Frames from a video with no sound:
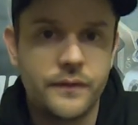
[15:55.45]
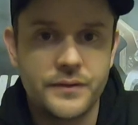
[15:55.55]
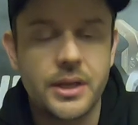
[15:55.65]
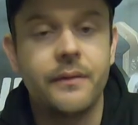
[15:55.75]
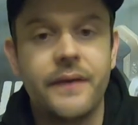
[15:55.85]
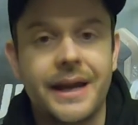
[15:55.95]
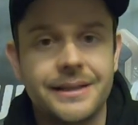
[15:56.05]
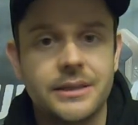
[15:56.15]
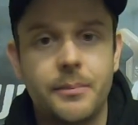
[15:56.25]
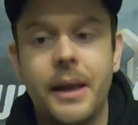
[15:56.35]
Some
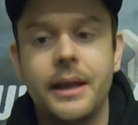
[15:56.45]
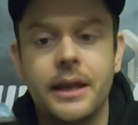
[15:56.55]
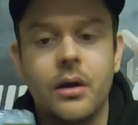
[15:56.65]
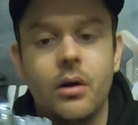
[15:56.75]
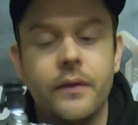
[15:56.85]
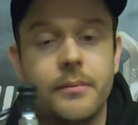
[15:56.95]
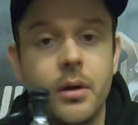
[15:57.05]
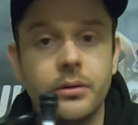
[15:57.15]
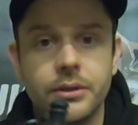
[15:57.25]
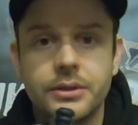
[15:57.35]
factors depending on the
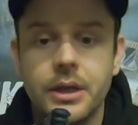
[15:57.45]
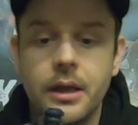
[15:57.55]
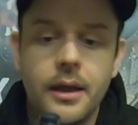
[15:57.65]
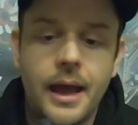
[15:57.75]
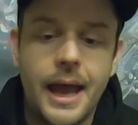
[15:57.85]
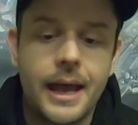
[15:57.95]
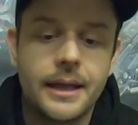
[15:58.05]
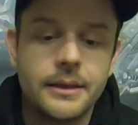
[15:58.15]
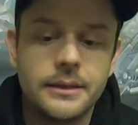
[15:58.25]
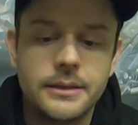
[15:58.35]
moulders
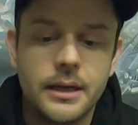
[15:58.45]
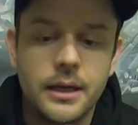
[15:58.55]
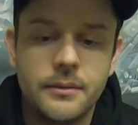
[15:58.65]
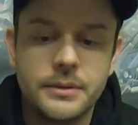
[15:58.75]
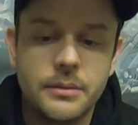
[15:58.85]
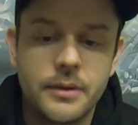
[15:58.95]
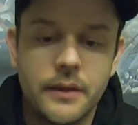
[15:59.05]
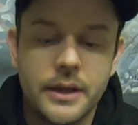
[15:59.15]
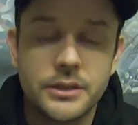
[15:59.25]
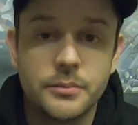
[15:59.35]
and um, some of the other
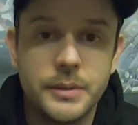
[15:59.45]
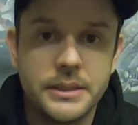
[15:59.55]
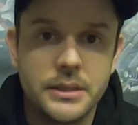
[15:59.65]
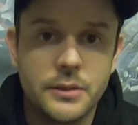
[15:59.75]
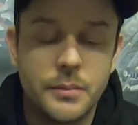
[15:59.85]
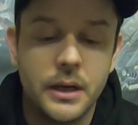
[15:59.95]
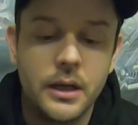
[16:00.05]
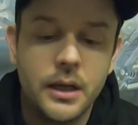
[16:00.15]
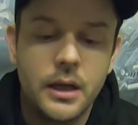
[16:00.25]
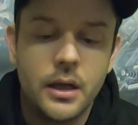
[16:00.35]
custom pieces, but
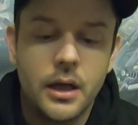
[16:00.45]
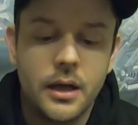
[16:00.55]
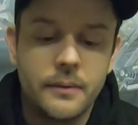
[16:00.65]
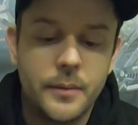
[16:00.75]
uh, the